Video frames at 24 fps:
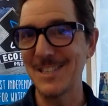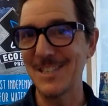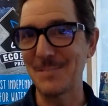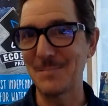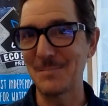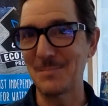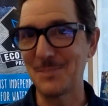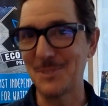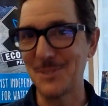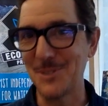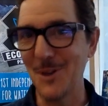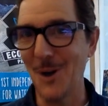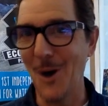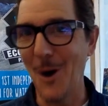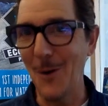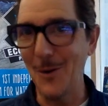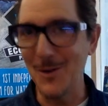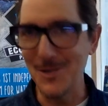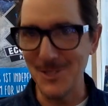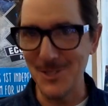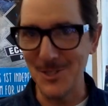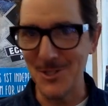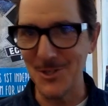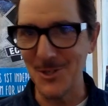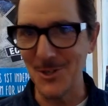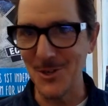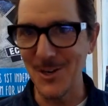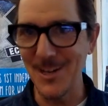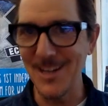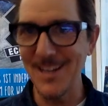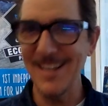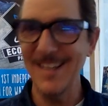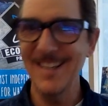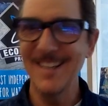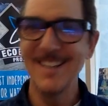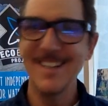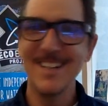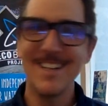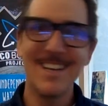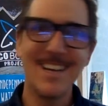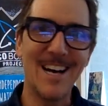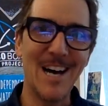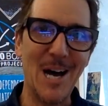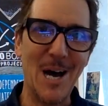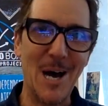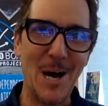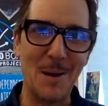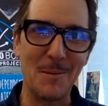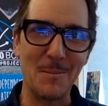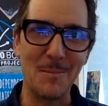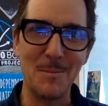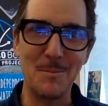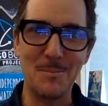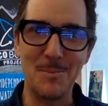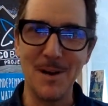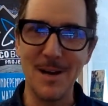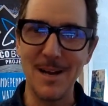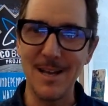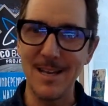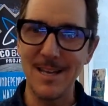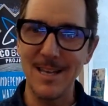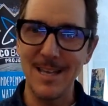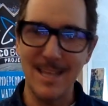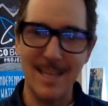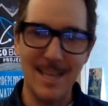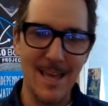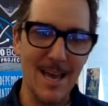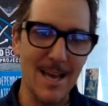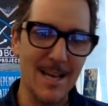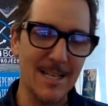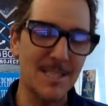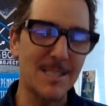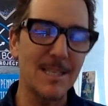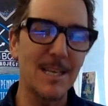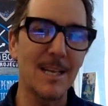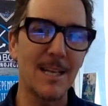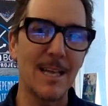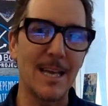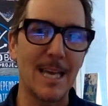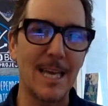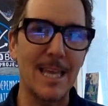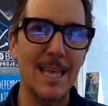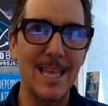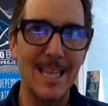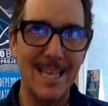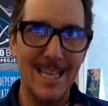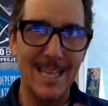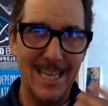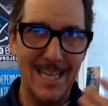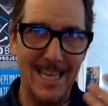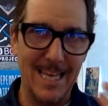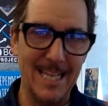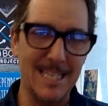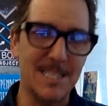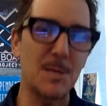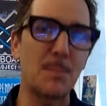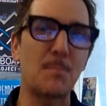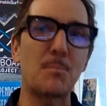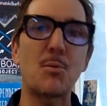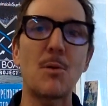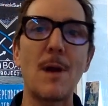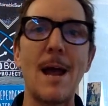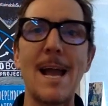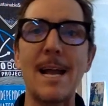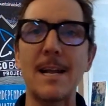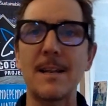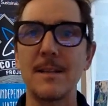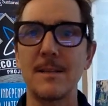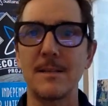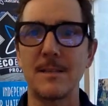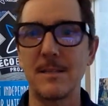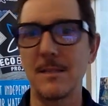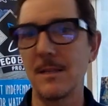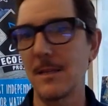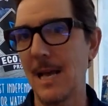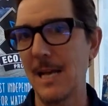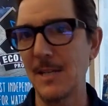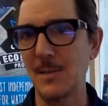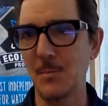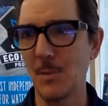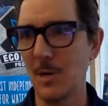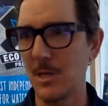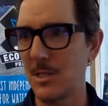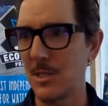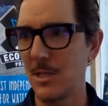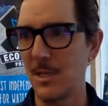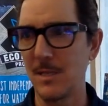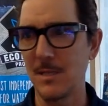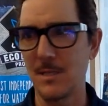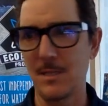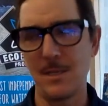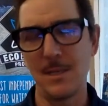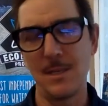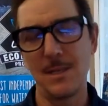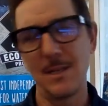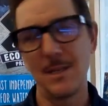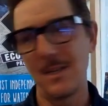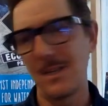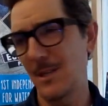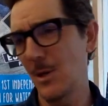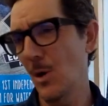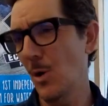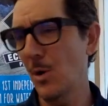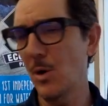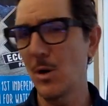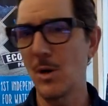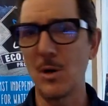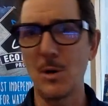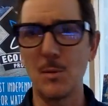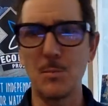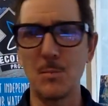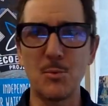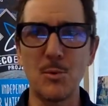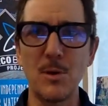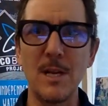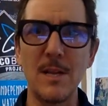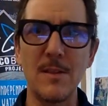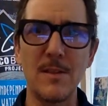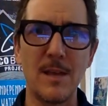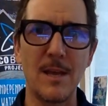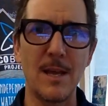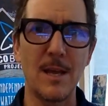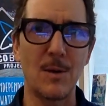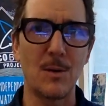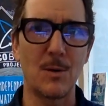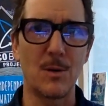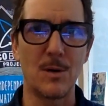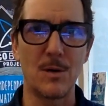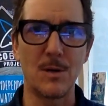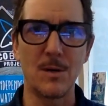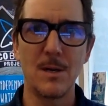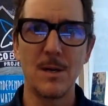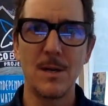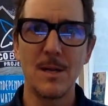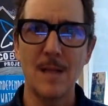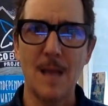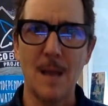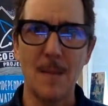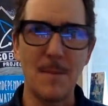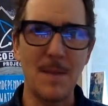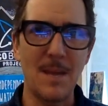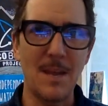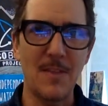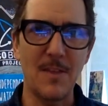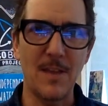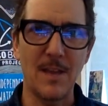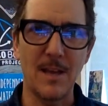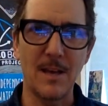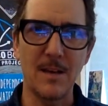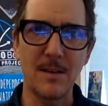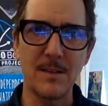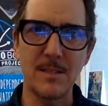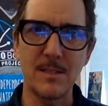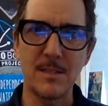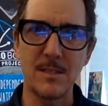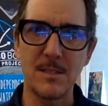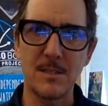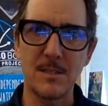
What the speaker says: It's always a journey, but yeah, it's a practice as much as yoga or breathing or anything else